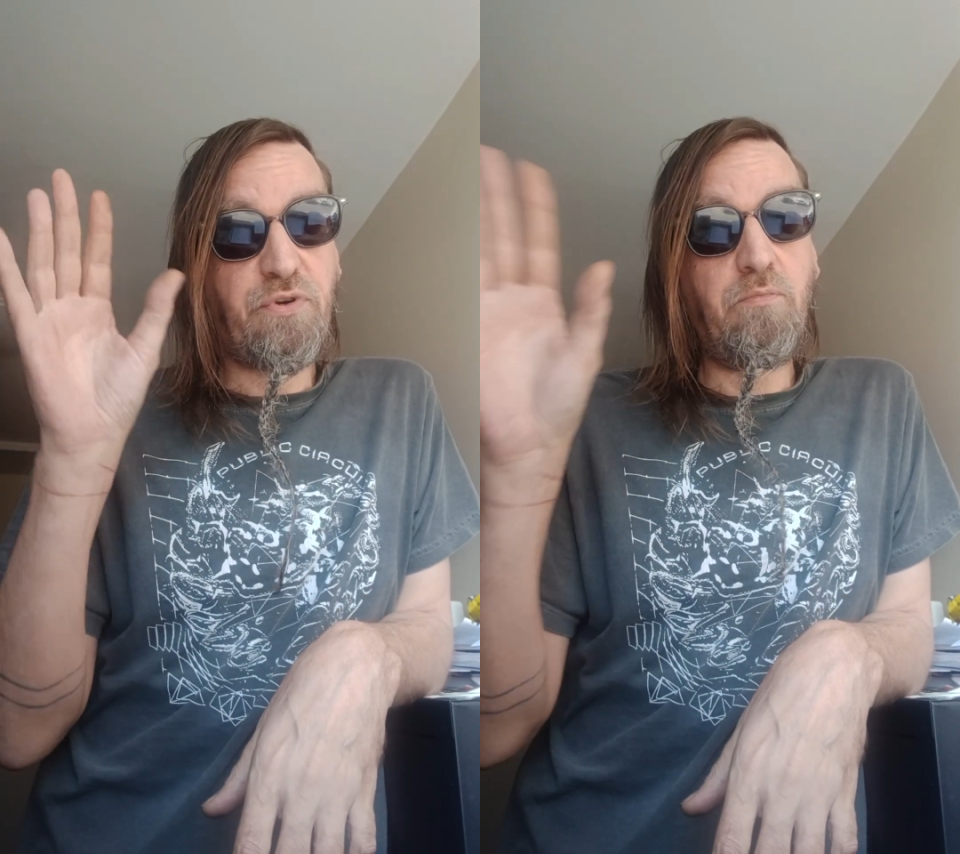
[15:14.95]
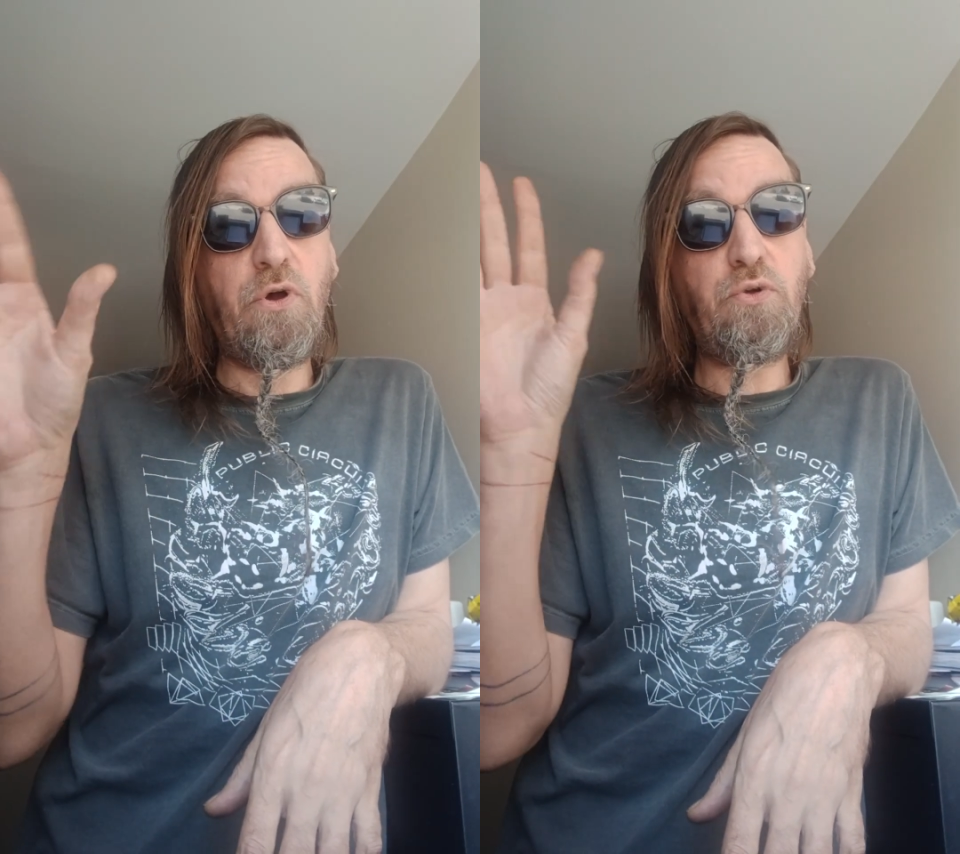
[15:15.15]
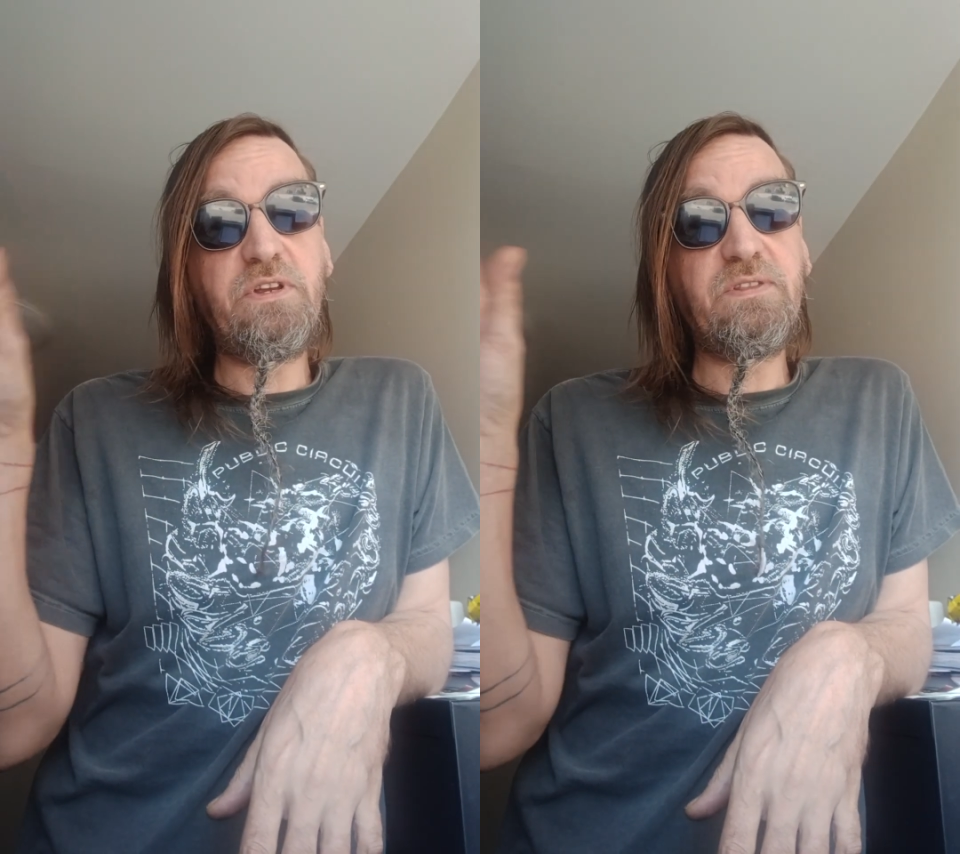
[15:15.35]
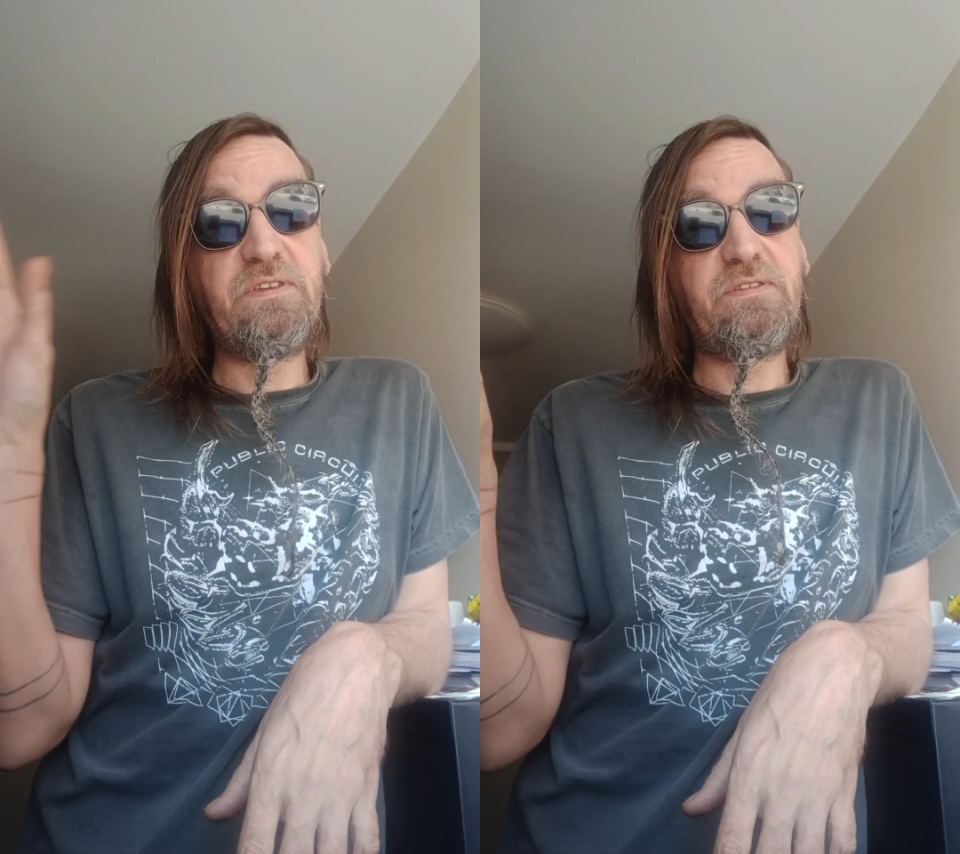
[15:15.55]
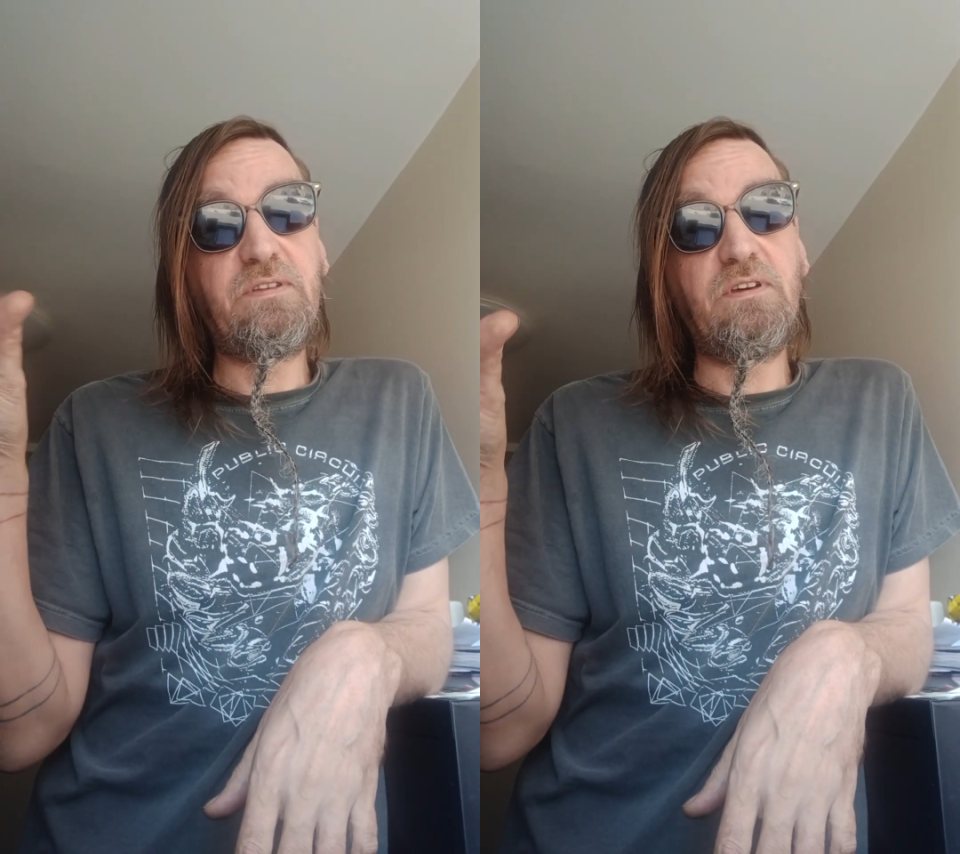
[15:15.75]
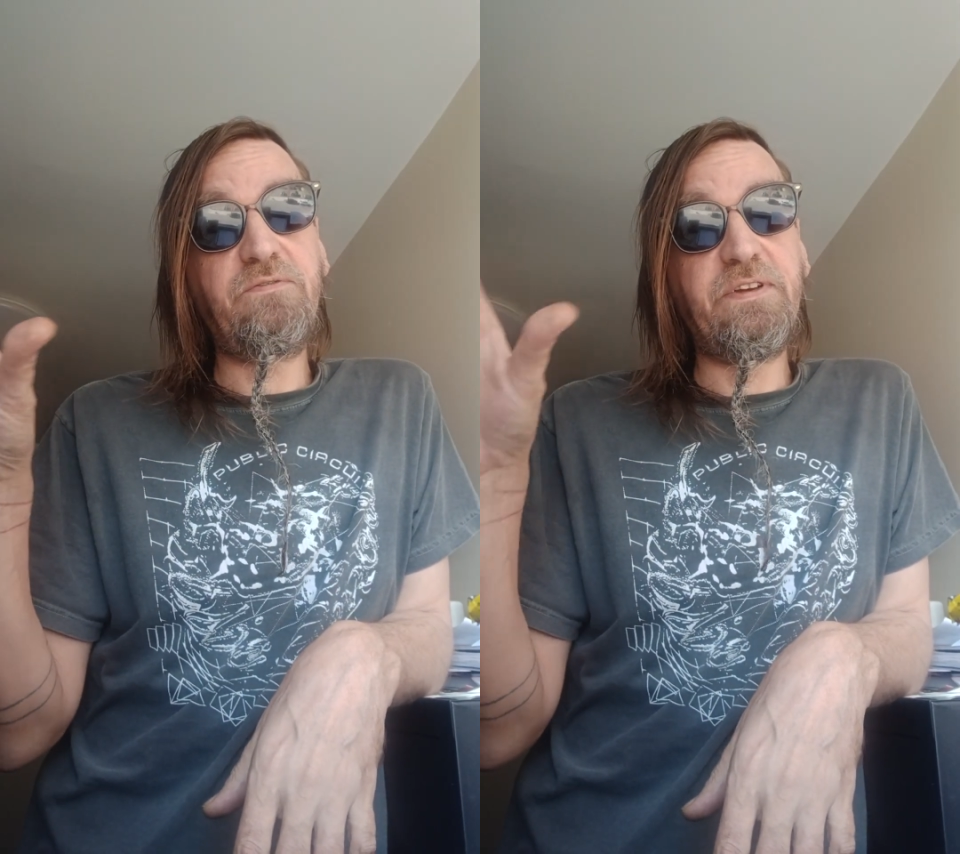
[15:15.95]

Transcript: promoting this stuff,